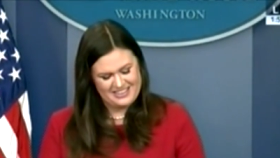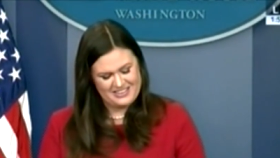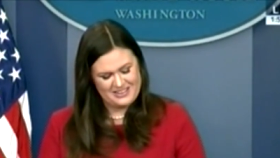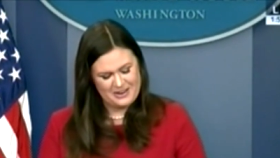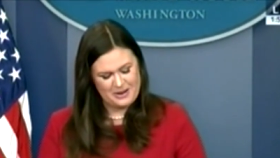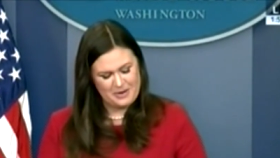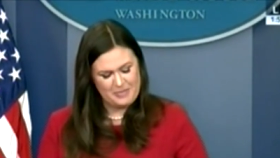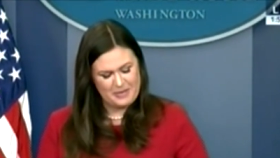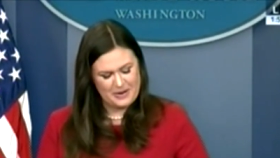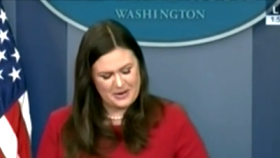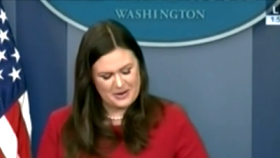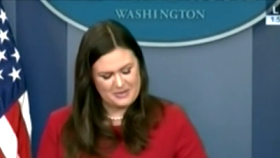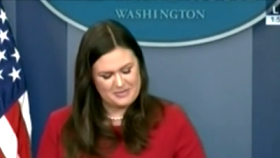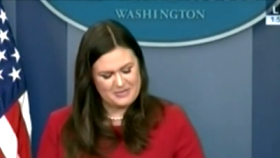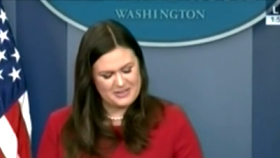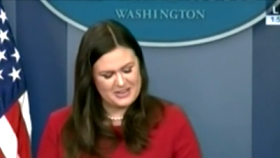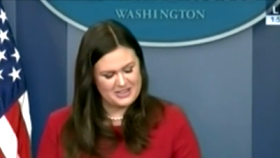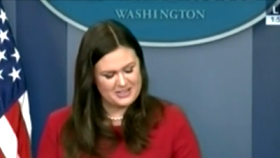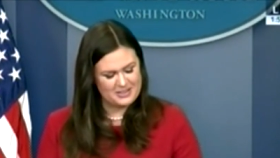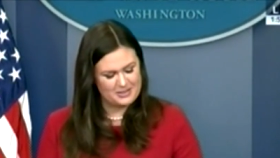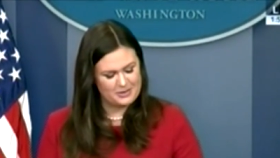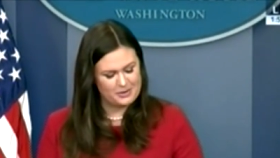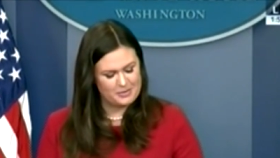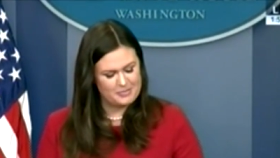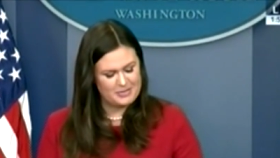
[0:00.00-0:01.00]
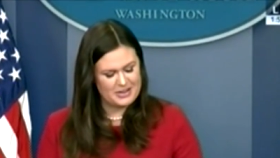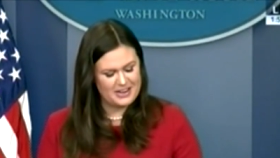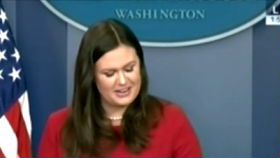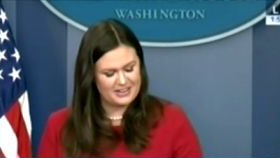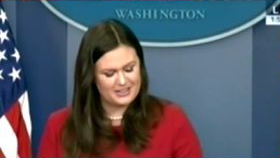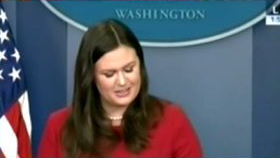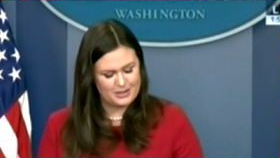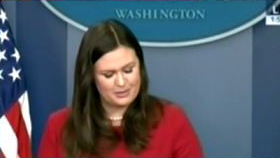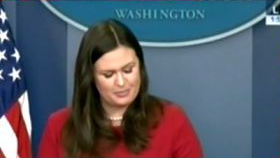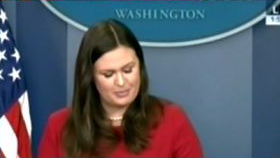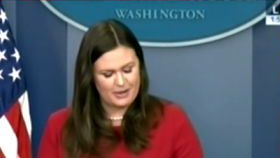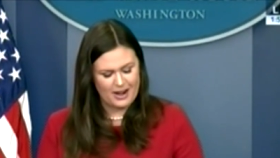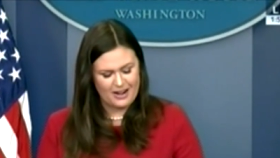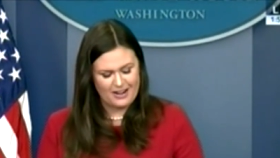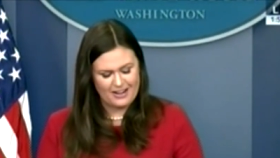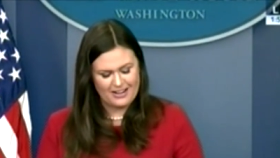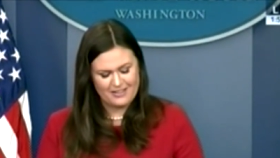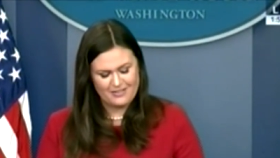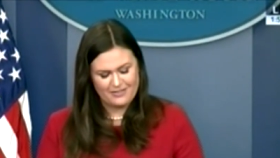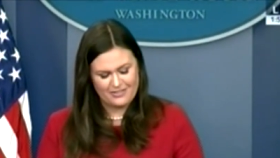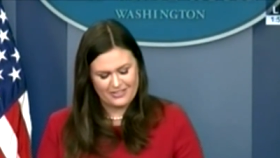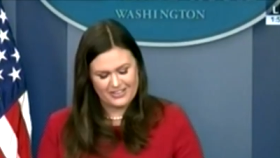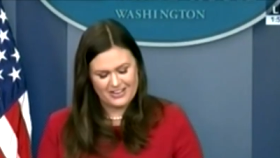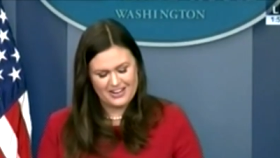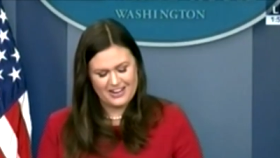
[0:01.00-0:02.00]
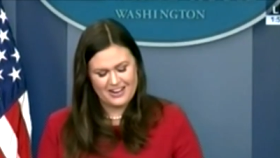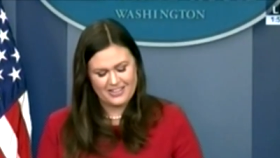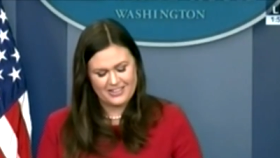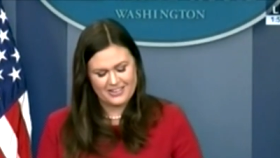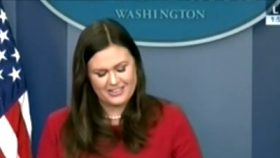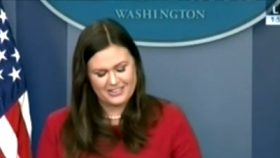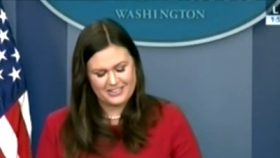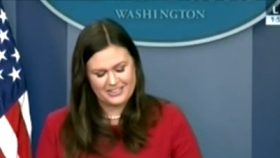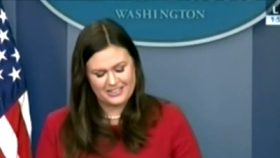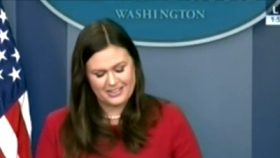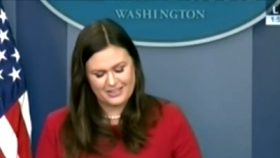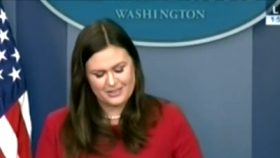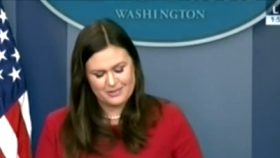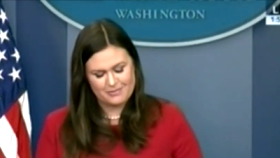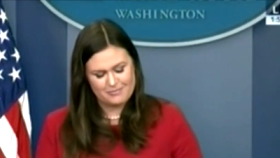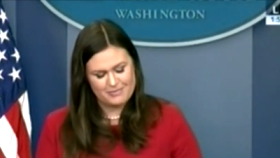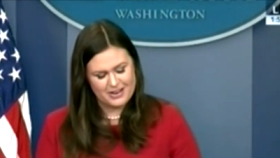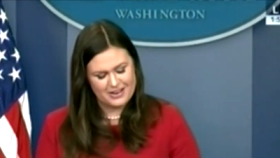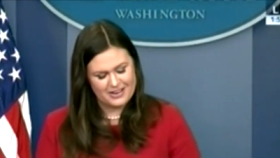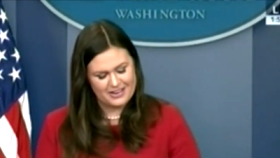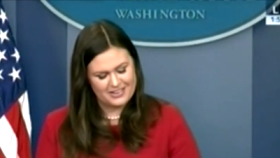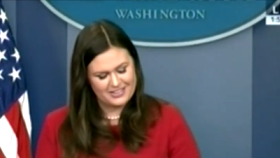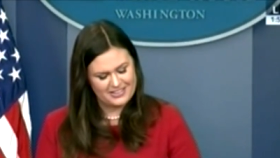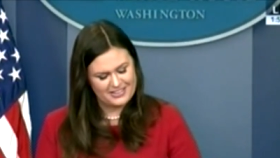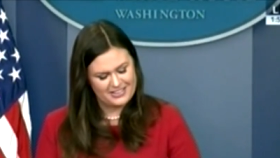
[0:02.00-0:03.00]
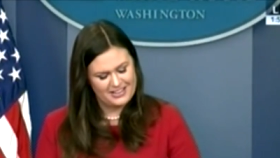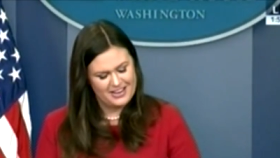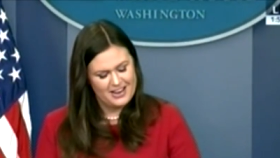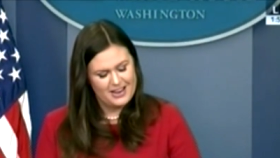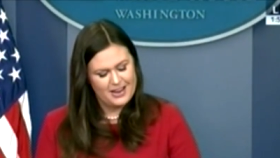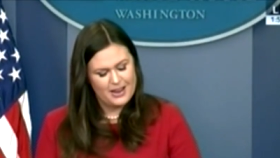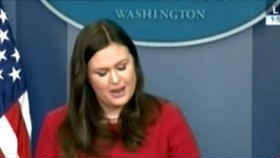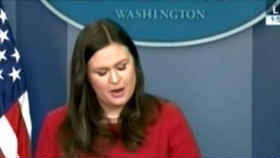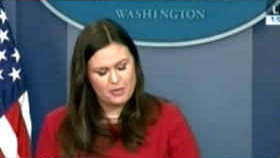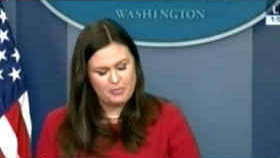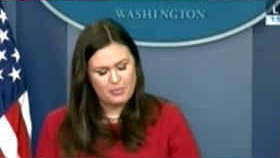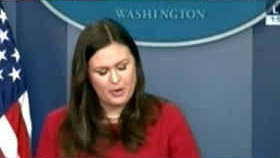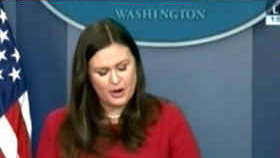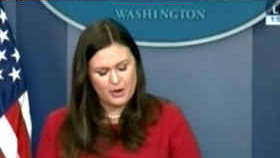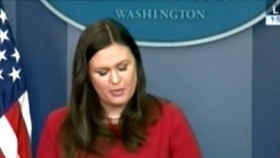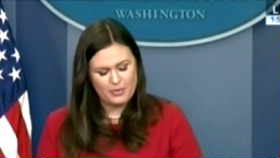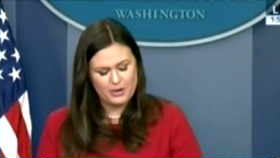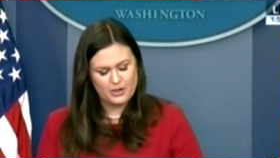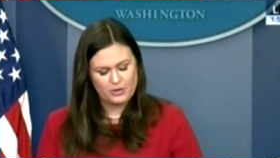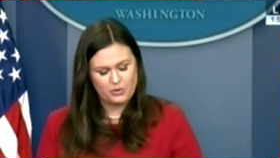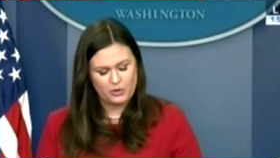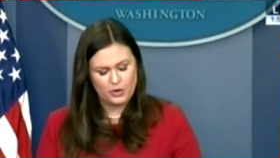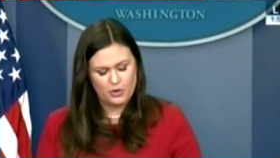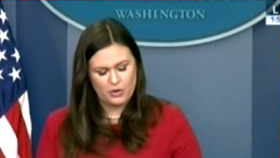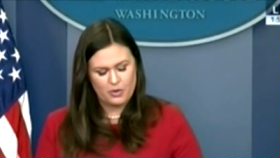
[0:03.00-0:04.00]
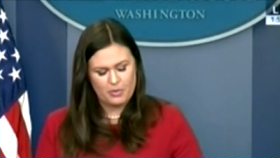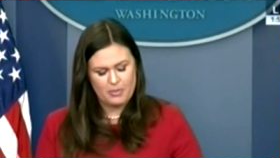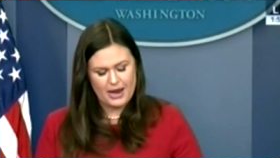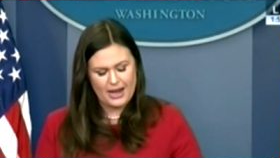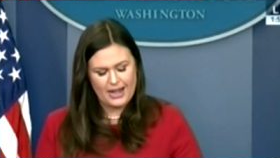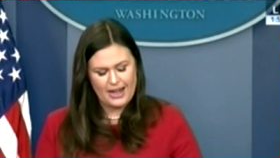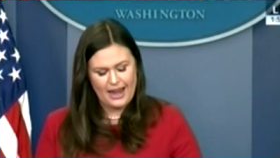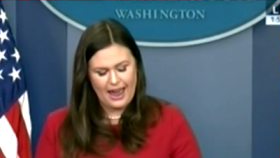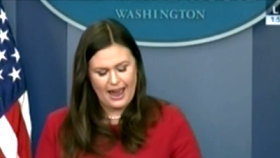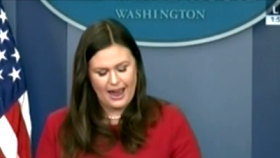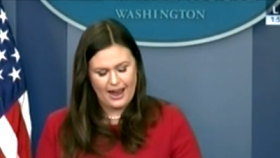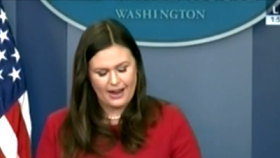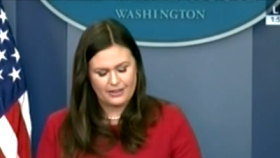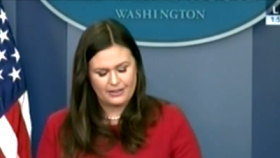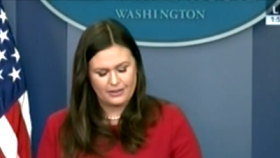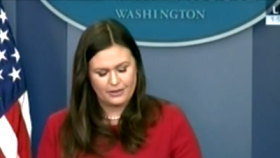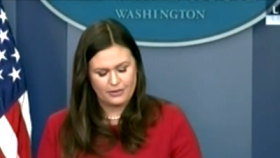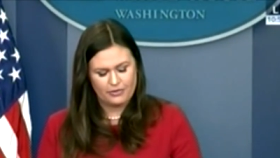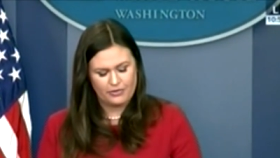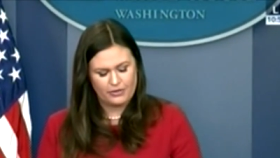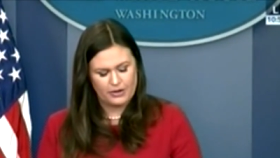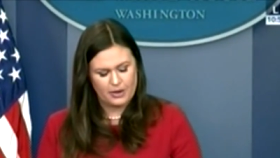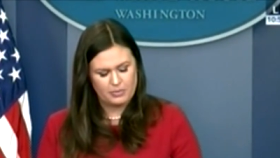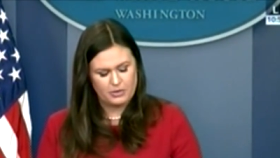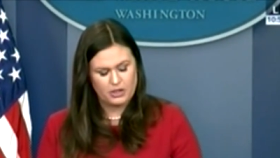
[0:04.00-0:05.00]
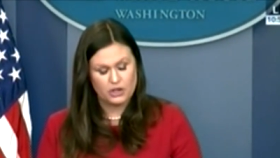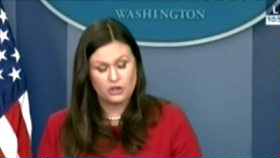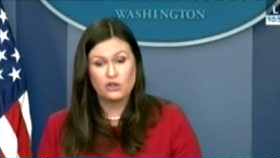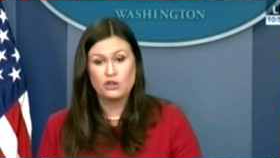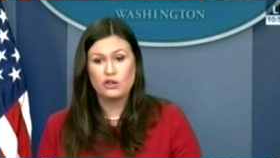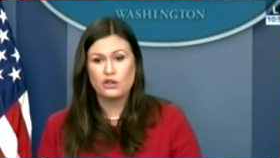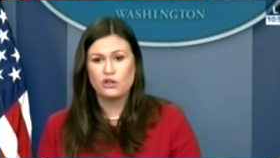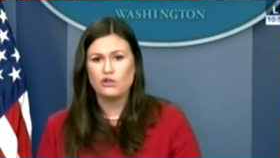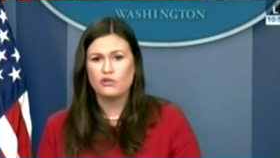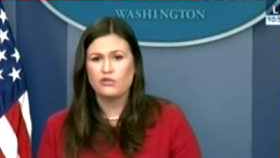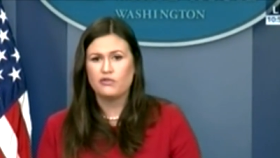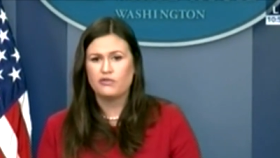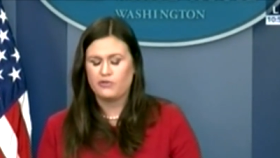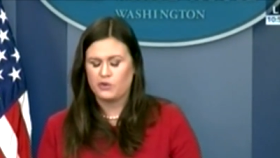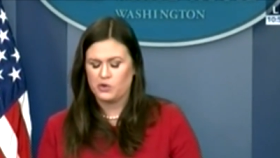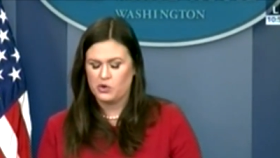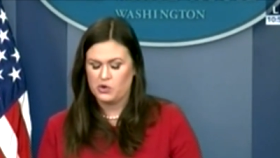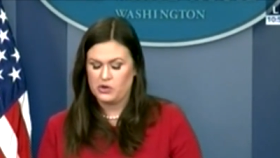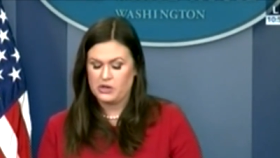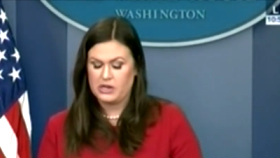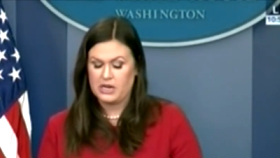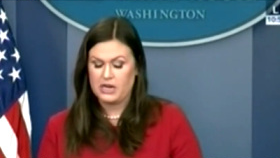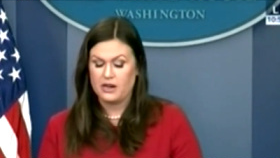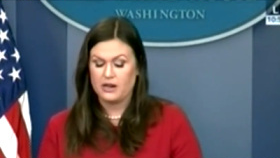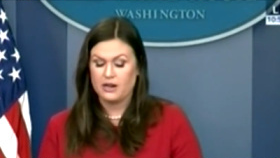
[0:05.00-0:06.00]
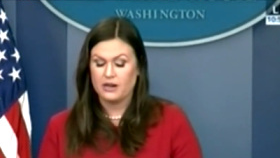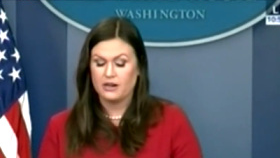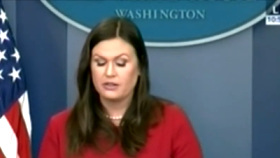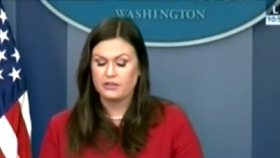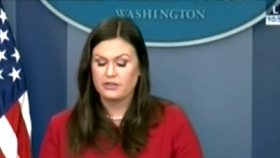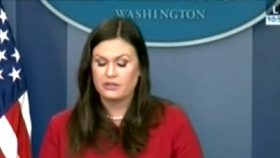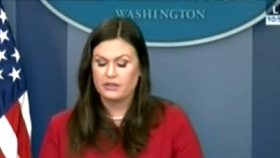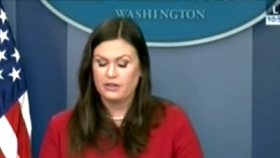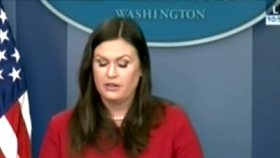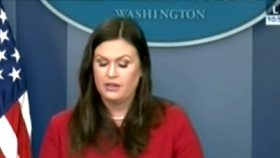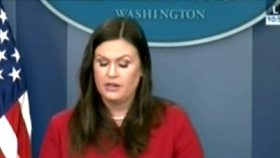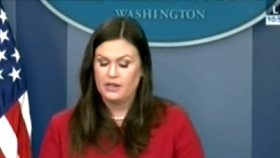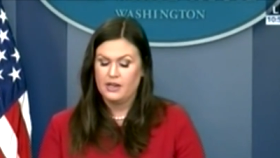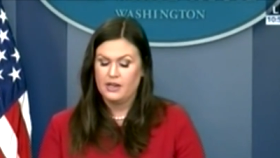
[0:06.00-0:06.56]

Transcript: No permits will be expiring for another 6 months, and permits will remain active for up to 2 full years.